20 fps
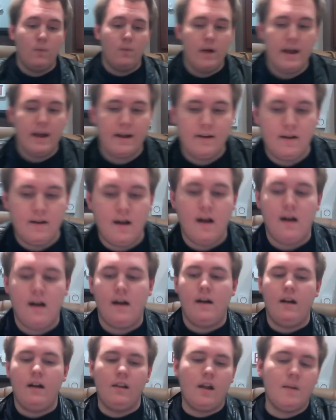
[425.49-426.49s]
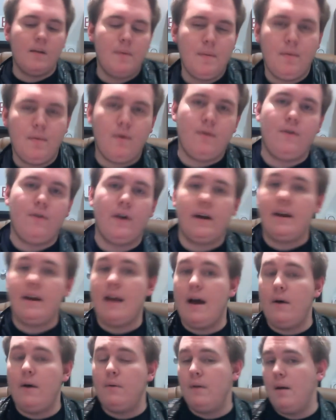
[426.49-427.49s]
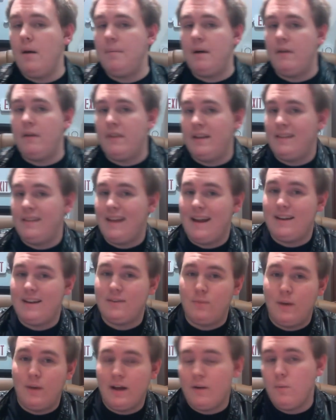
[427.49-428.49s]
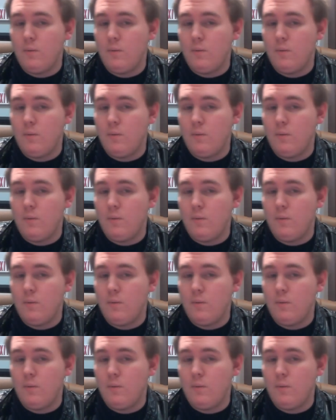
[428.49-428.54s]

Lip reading: wick. A lot of people are freaking out about the Atlantis wick.